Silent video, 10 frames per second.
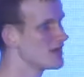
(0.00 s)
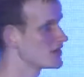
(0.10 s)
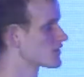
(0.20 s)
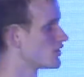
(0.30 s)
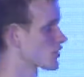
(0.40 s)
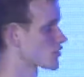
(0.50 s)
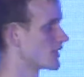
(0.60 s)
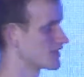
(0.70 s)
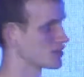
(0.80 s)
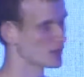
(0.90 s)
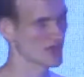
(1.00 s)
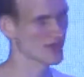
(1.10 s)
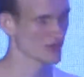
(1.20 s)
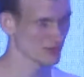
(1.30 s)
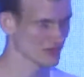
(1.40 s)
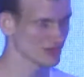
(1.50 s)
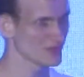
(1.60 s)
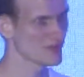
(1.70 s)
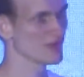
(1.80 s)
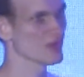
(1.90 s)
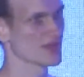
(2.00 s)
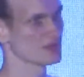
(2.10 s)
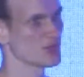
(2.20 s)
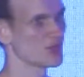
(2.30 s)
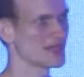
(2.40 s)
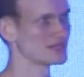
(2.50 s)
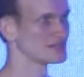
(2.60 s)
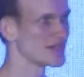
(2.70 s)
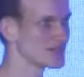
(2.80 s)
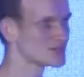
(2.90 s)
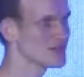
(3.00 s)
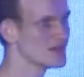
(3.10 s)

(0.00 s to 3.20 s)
You can also write code in Serpent. There's also something called LLL.